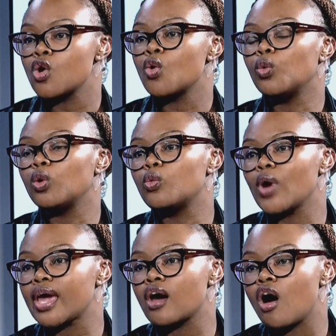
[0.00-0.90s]
will
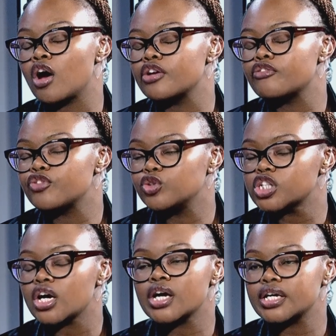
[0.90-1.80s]
weigh on
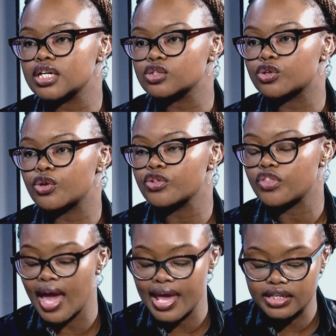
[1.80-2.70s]
future earnings growth
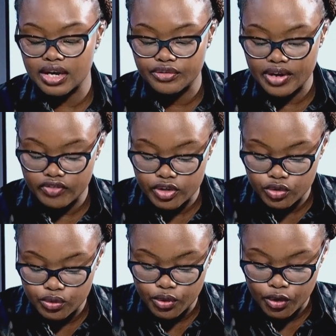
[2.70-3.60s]
and
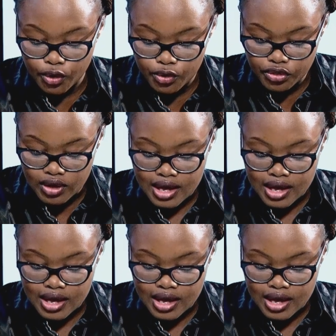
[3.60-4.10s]
revenue growth.